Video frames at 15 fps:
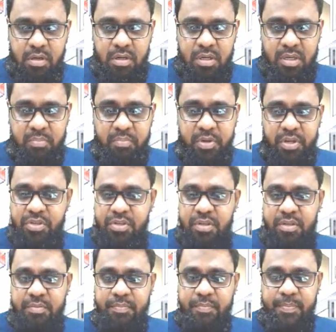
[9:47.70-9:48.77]
temperature,
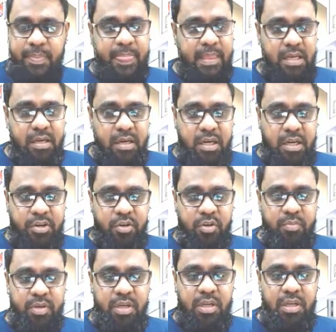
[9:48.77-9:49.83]

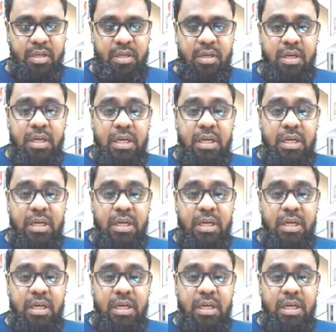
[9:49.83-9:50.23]
creativity,